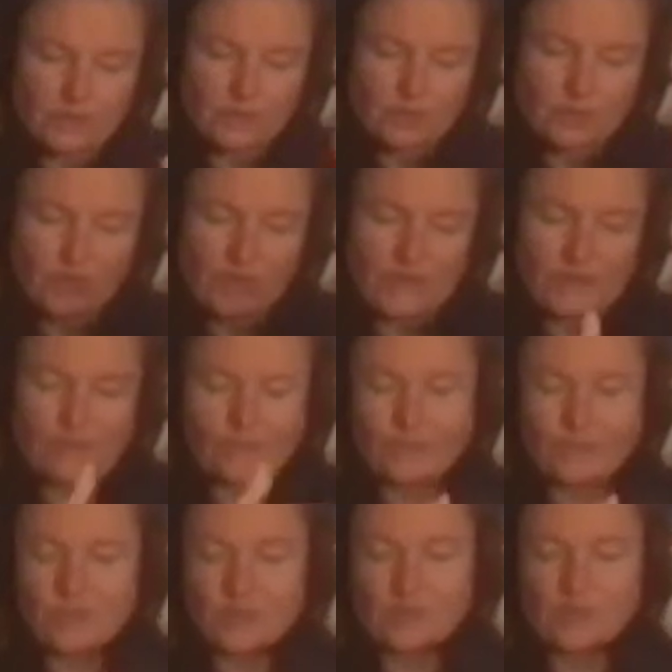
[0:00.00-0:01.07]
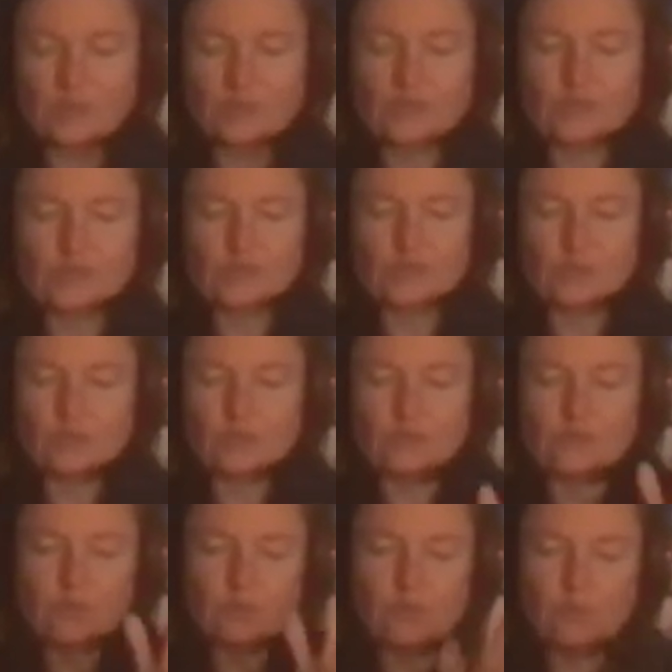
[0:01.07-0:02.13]
through the um, tunnel system but
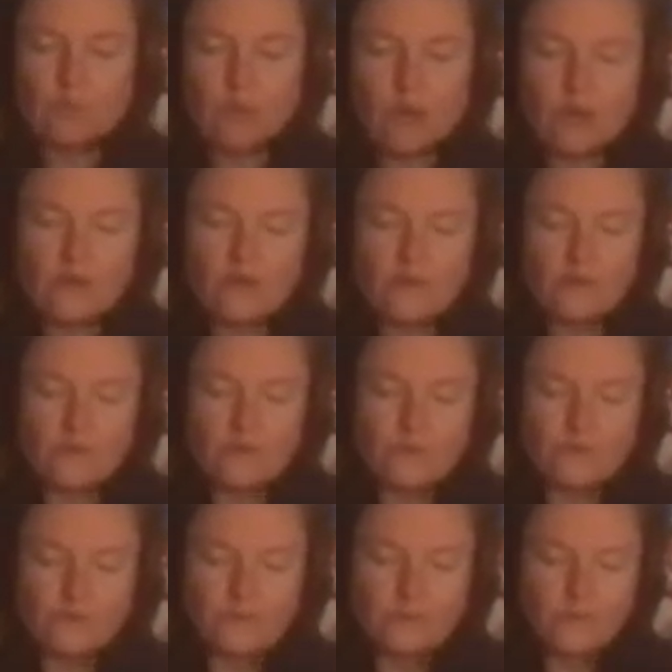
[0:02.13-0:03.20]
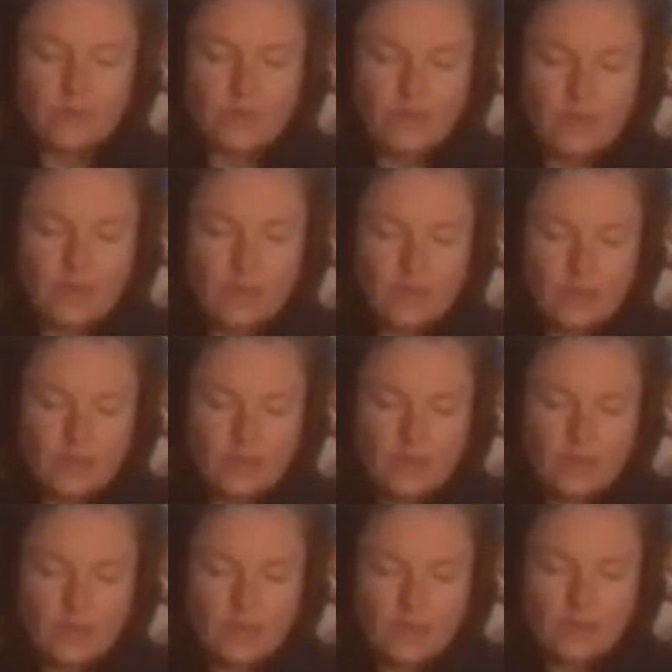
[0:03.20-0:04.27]
from above
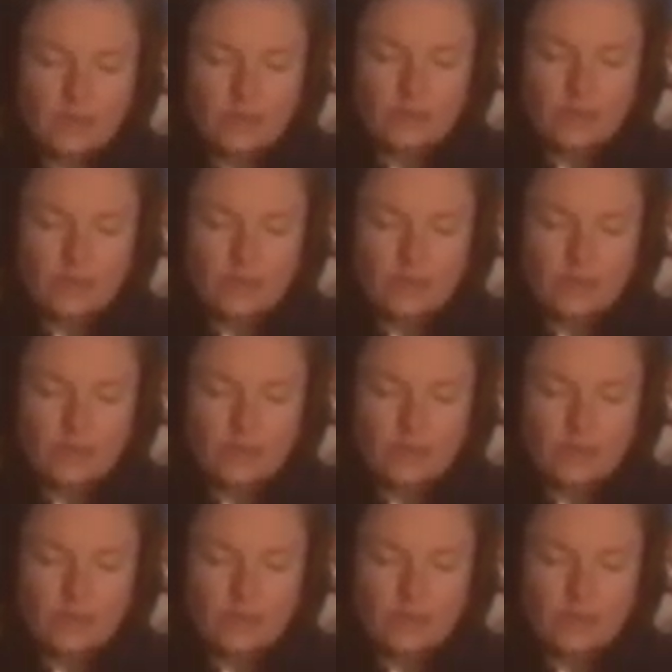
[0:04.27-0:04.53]
it